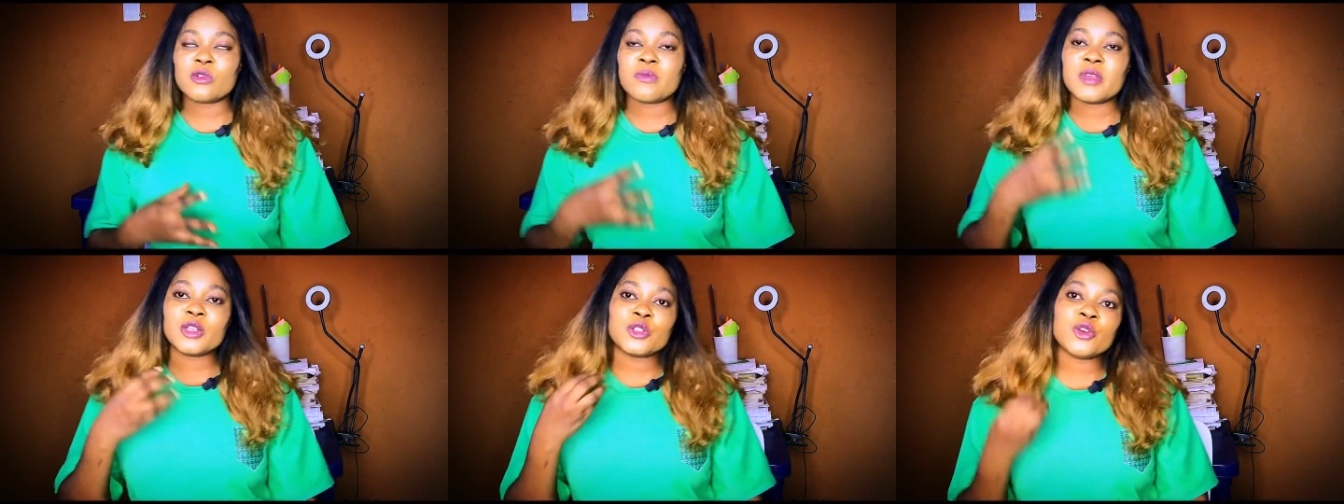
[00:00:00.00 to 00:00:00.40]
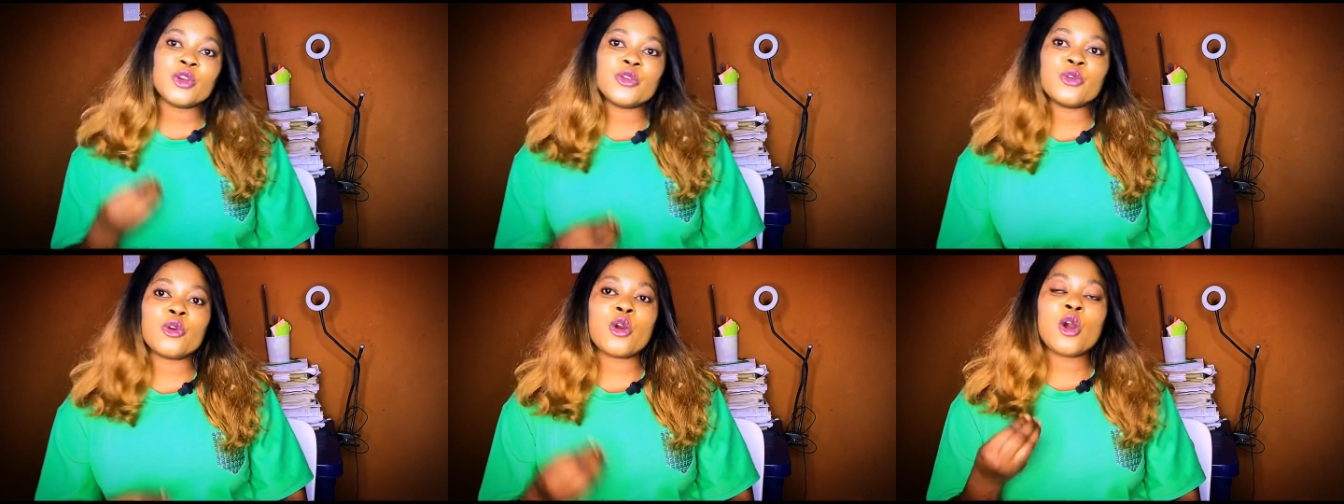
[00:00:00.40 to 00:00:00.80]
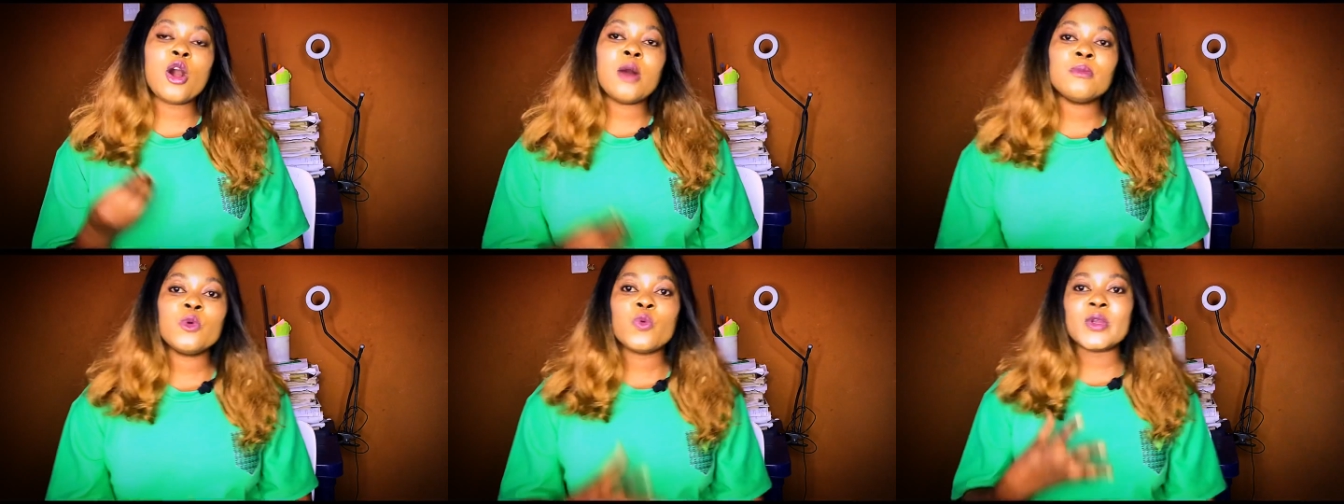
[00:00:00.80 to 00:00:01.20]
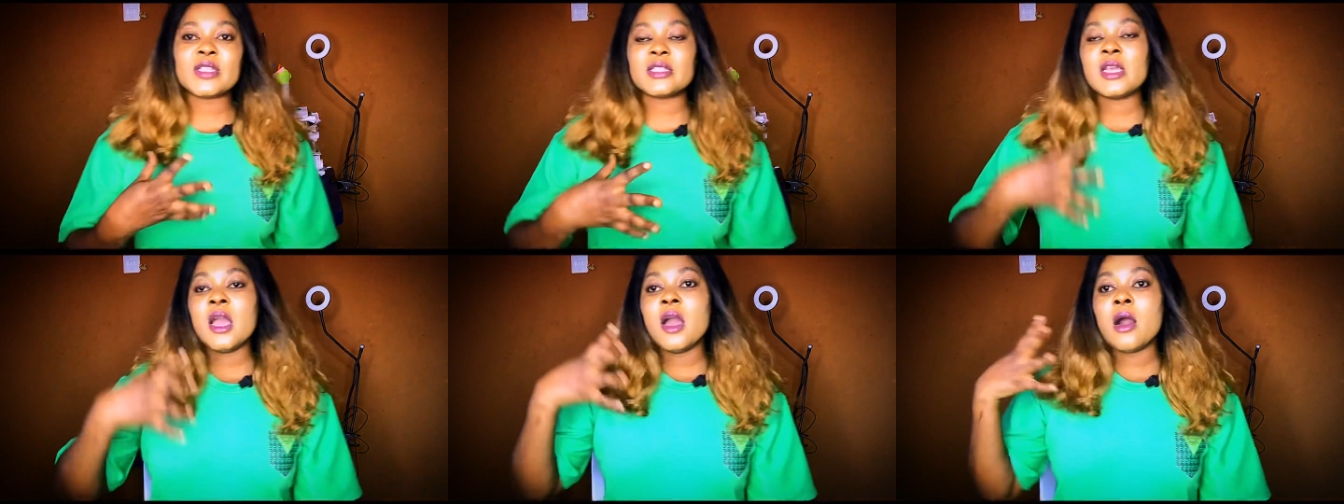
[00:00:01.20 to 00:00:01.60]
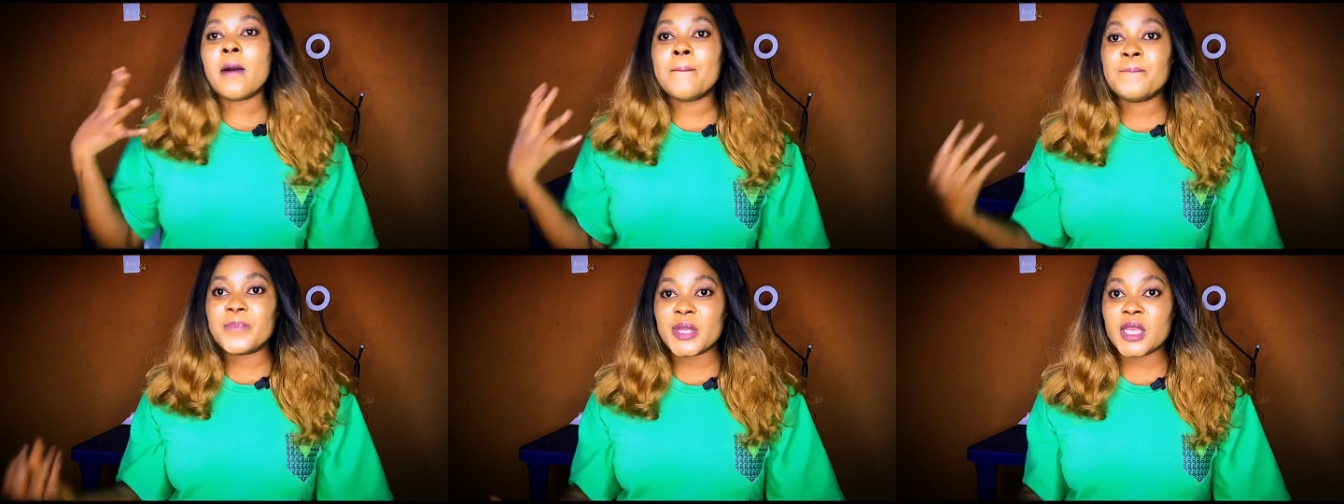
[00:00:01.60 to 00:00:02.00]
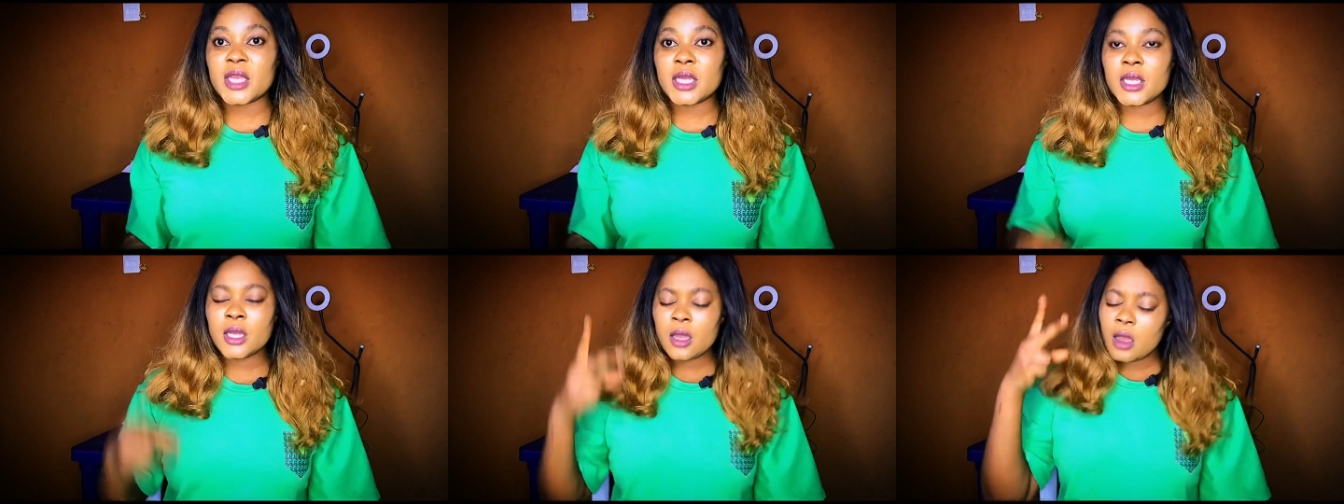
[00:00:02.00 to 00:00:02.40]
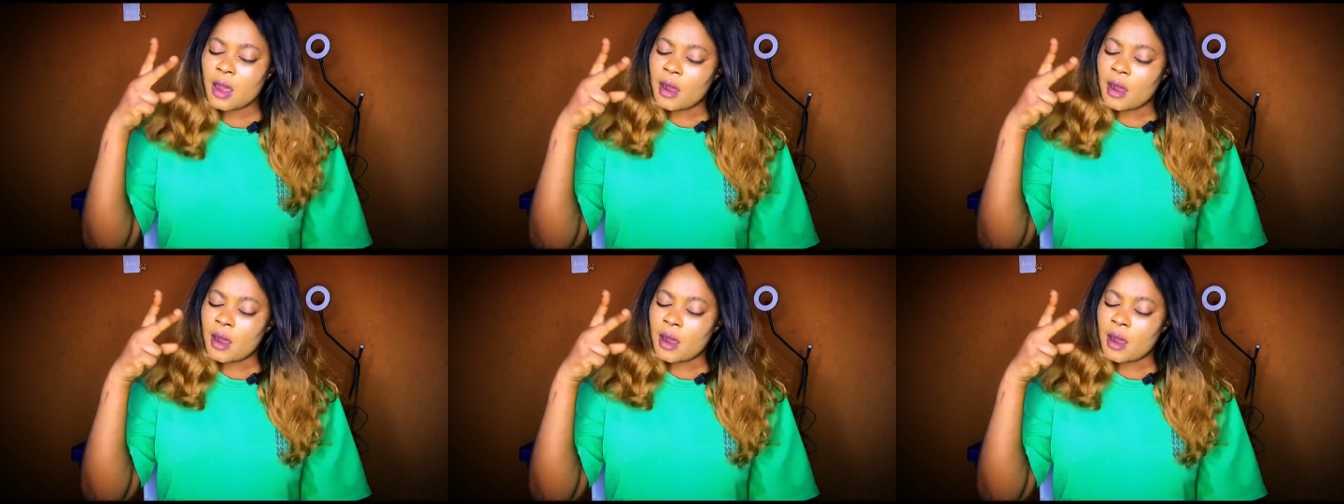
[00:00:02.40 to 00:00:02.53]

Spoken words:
So make sure you come with a big